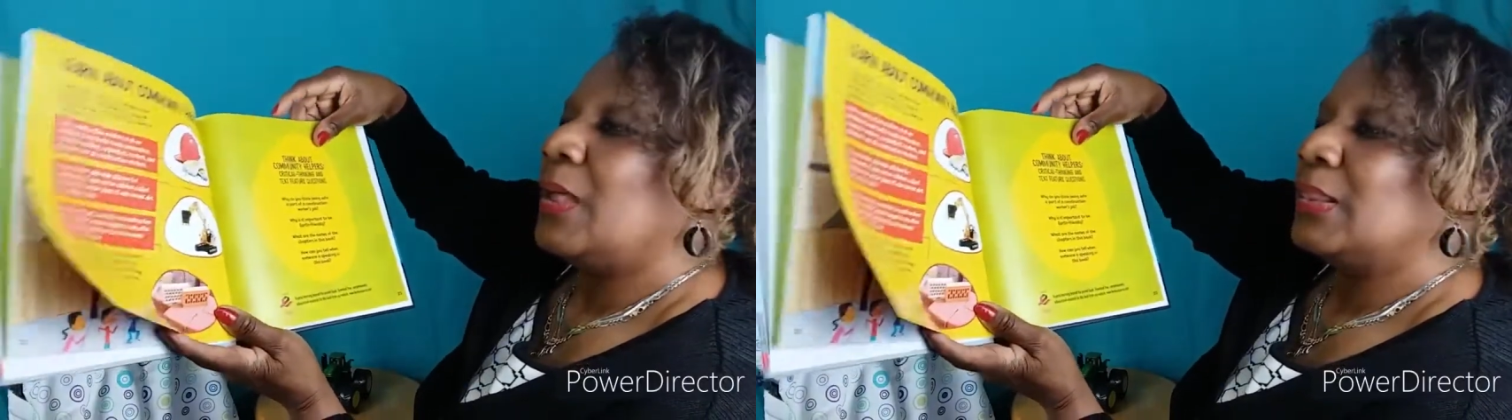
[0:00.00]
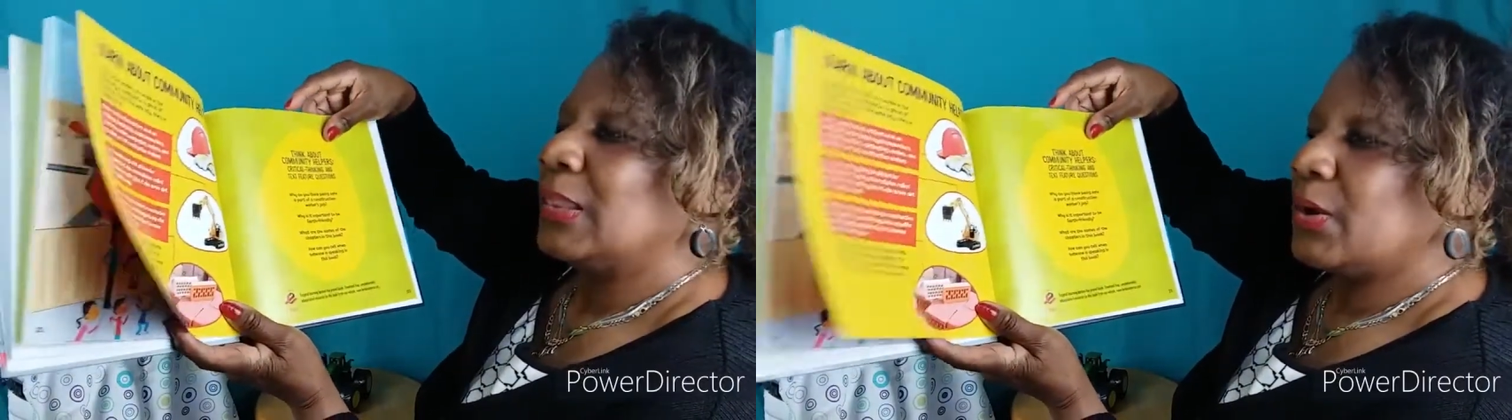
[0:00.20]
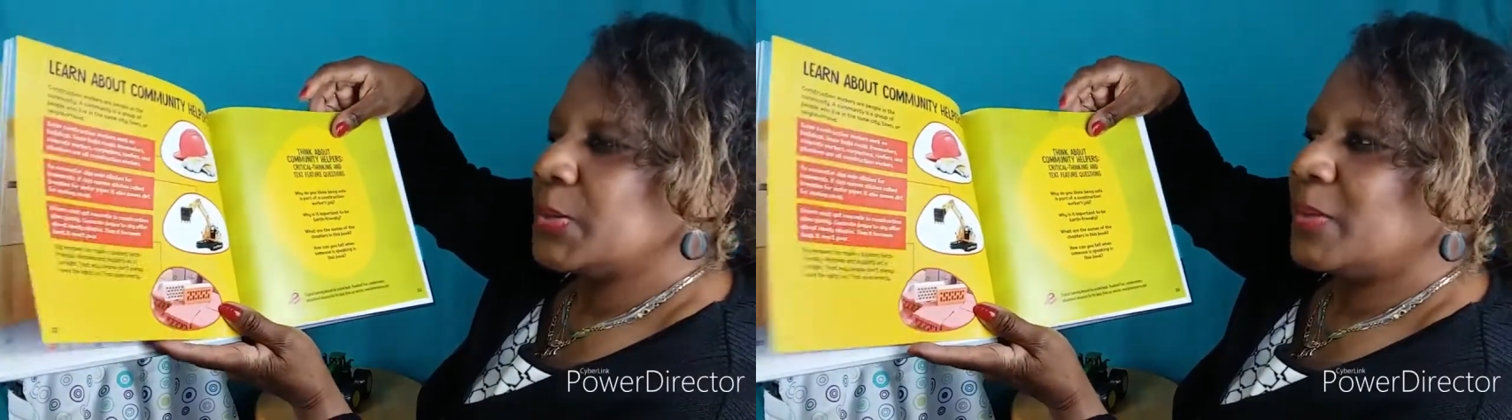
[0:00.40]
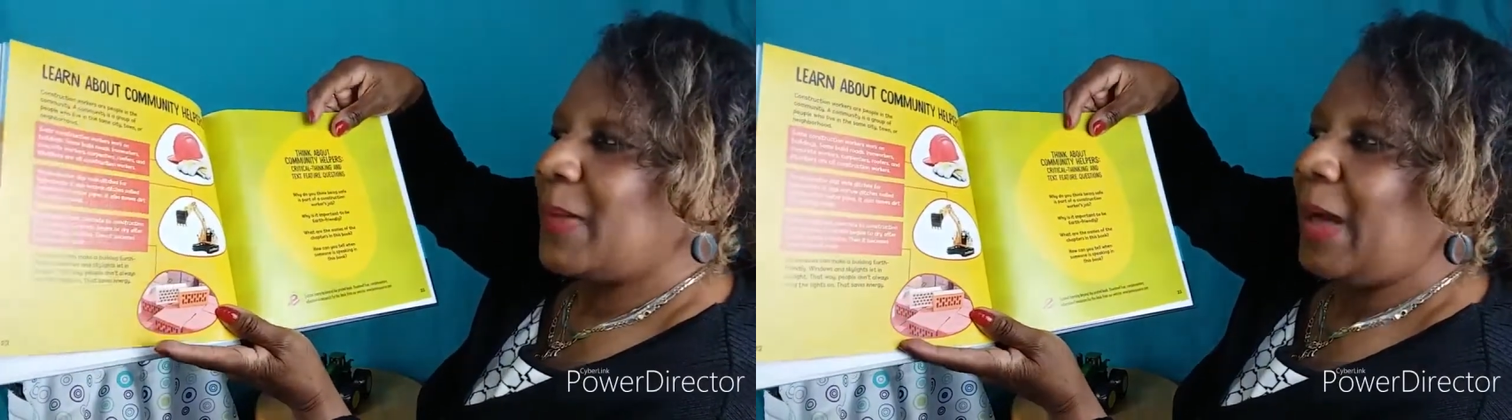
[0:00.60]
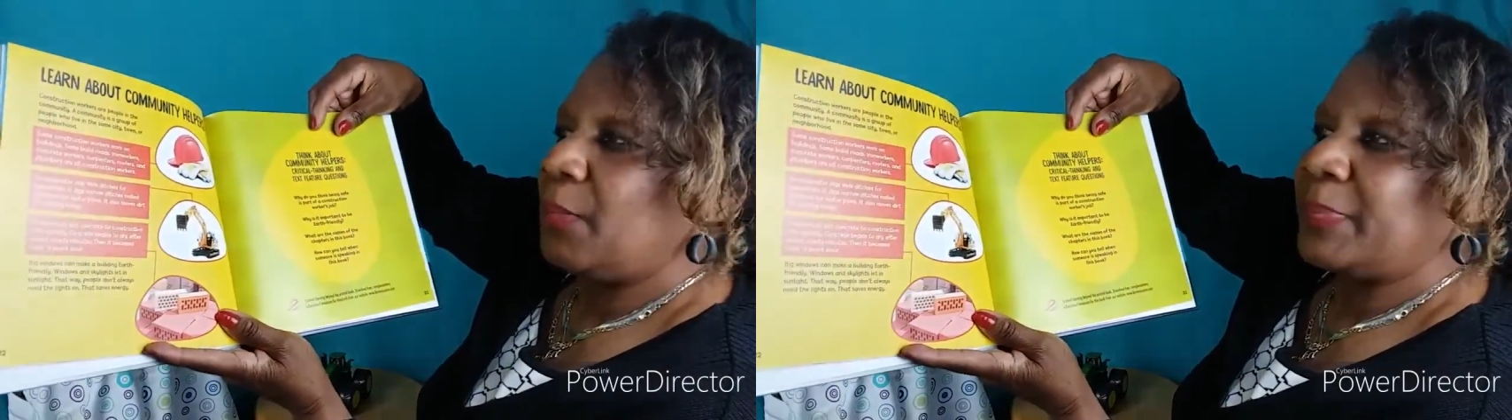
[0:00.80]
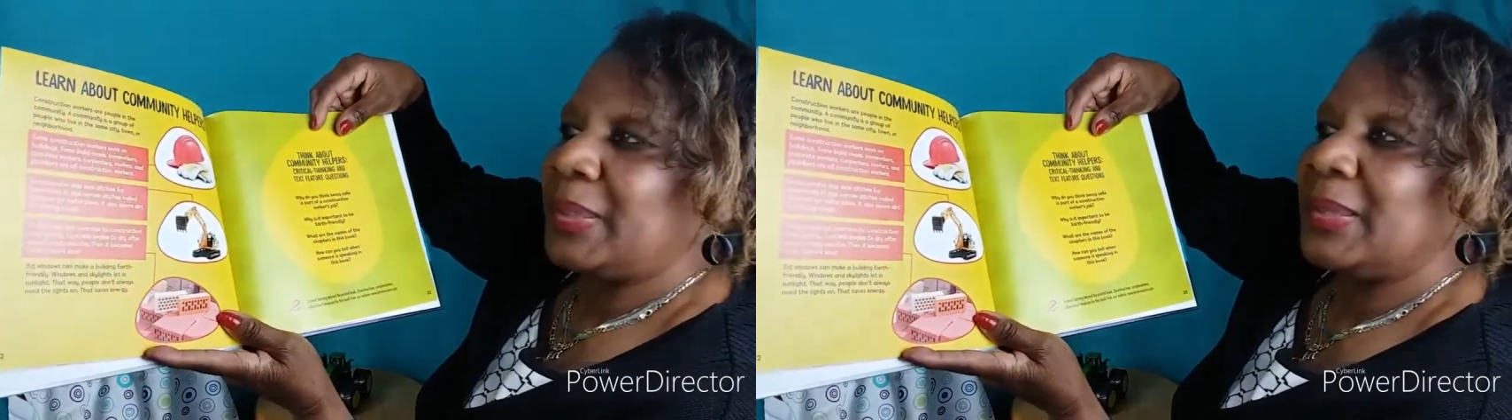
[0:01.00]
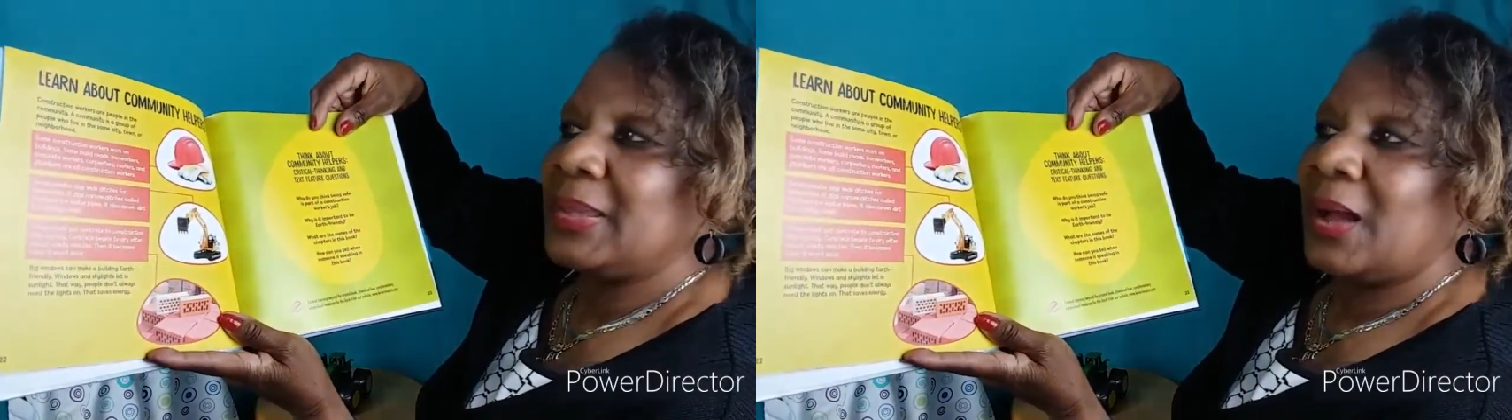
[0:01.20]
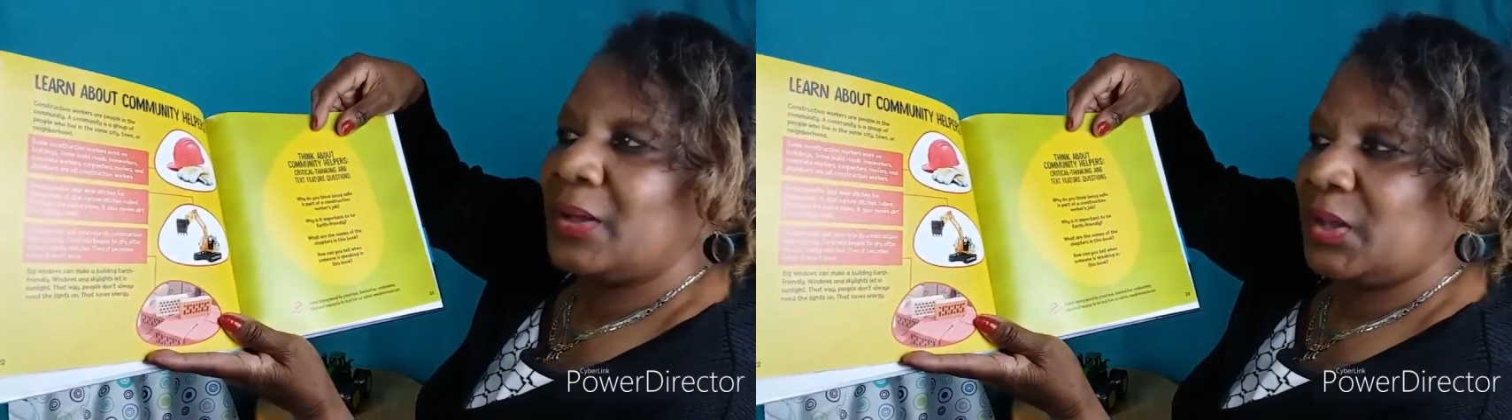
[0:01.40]
Learn about
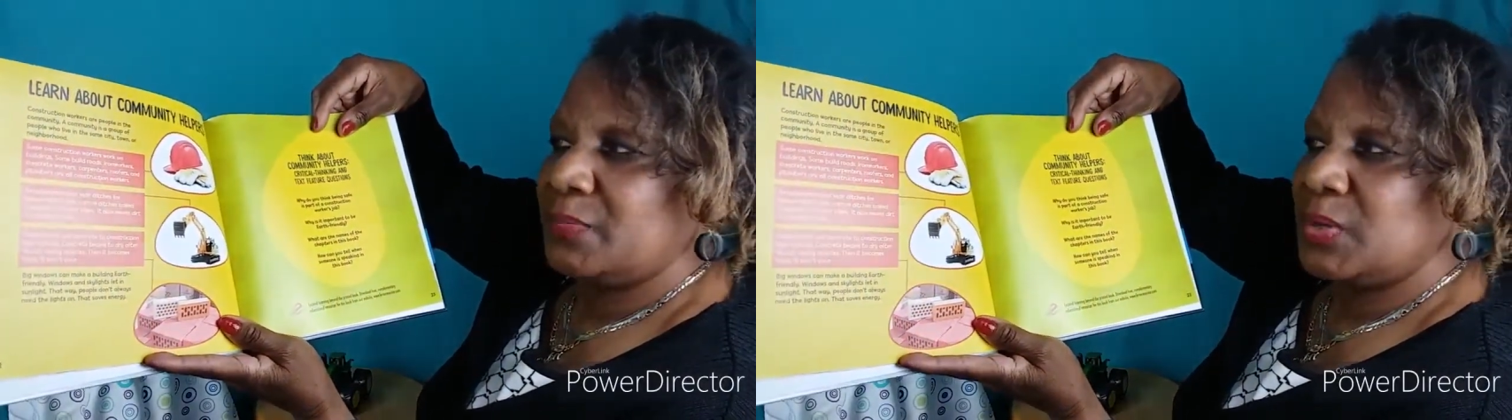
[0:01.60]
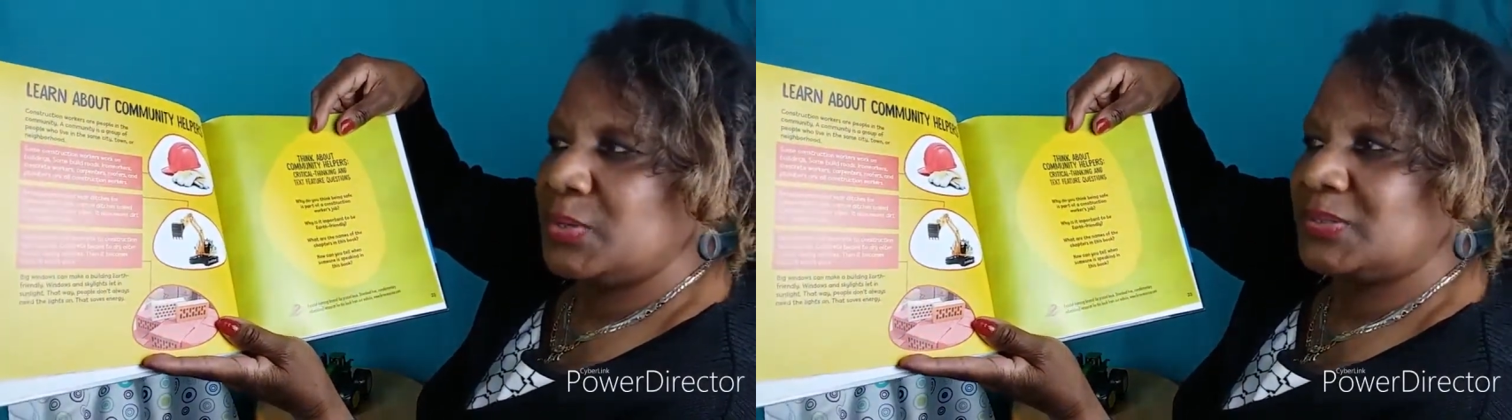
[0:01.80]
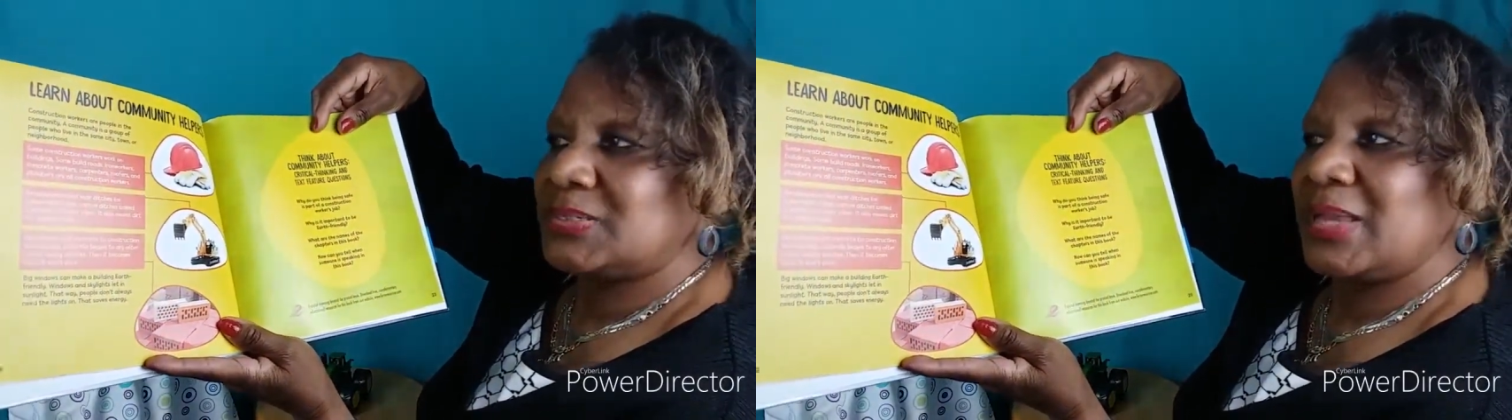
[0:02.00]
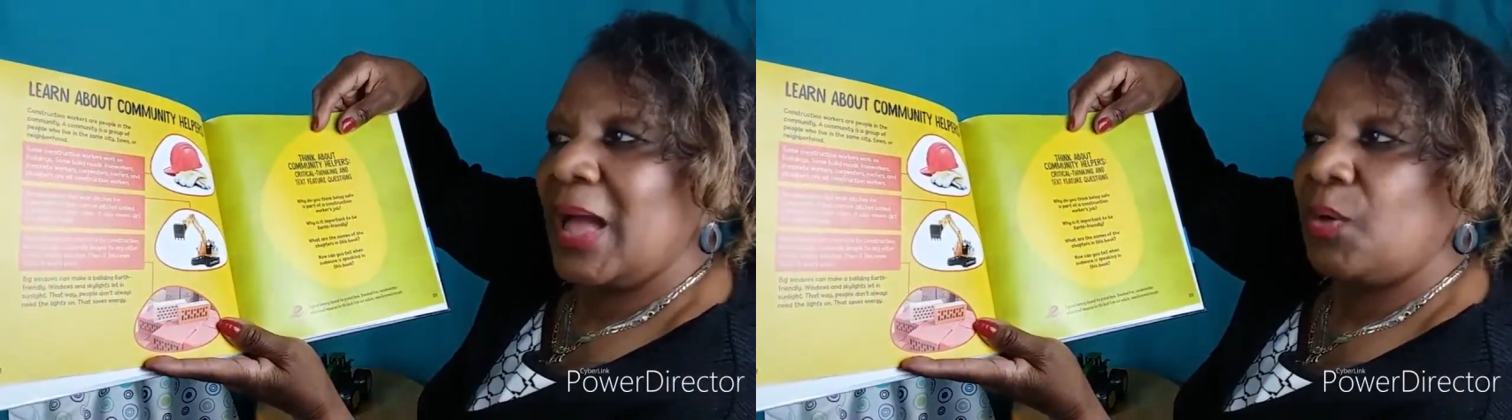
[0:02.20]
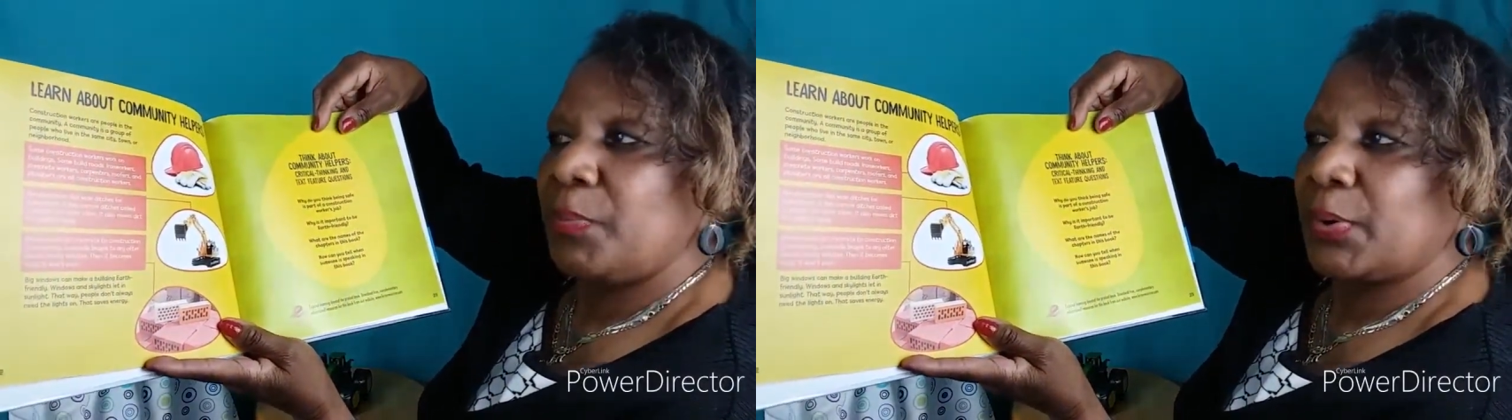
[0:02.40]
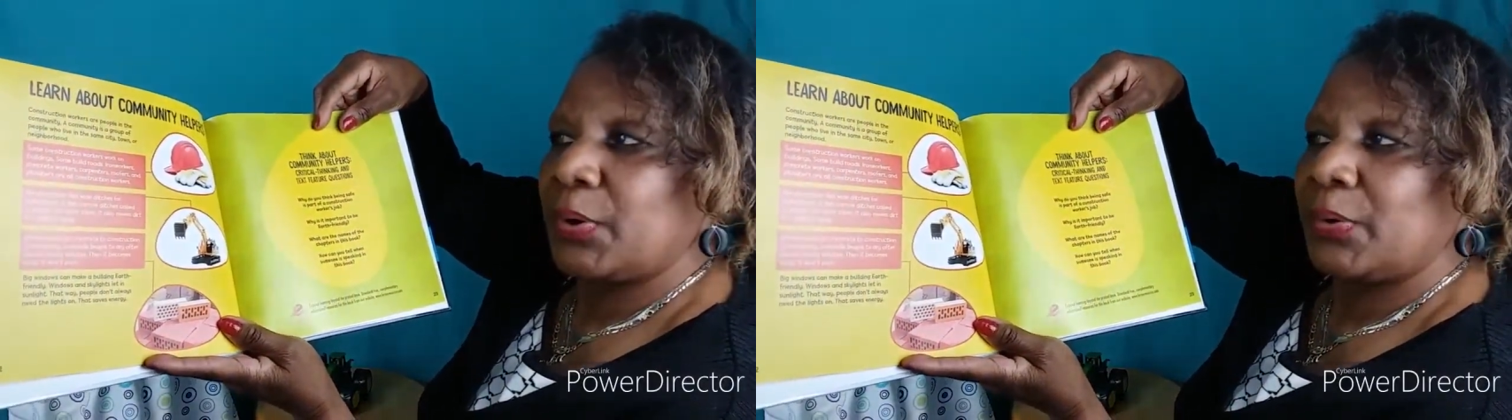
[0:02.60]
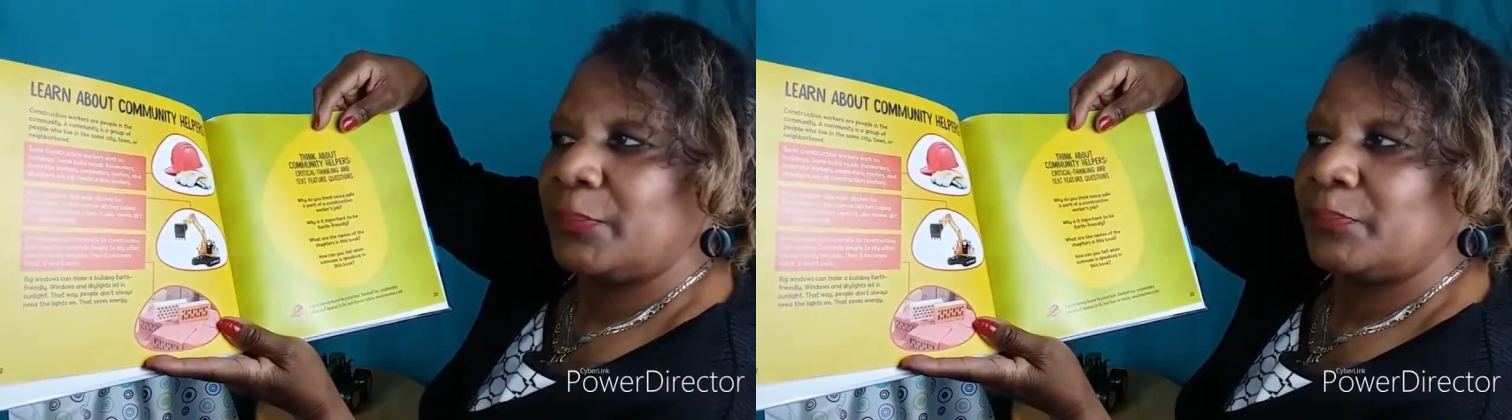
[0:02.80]
being a community helper.